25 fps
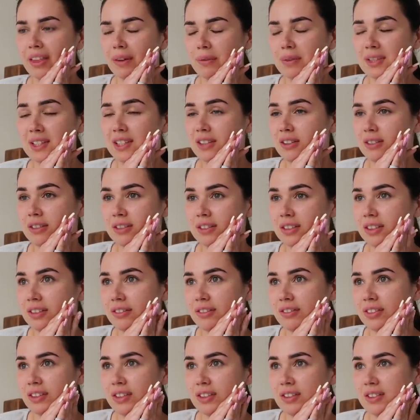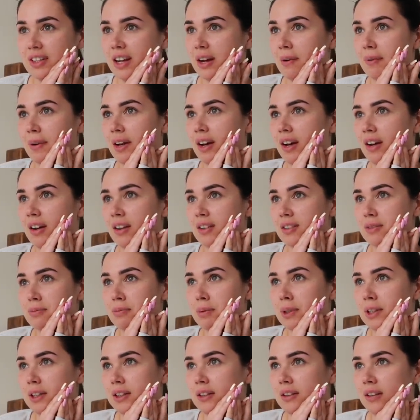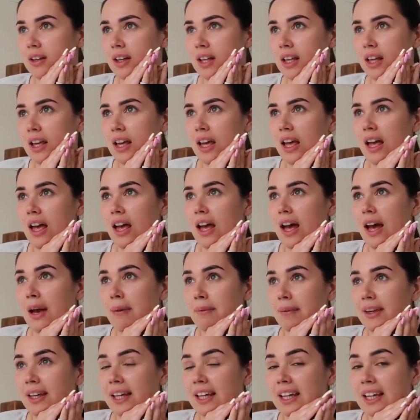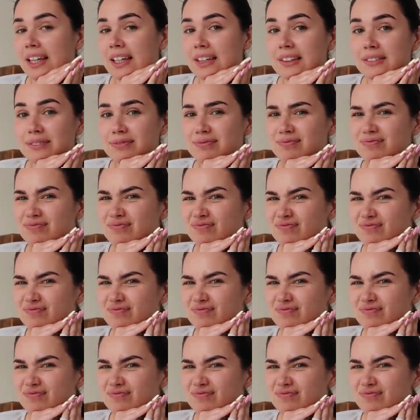I'm still confused out my ass, but I mean,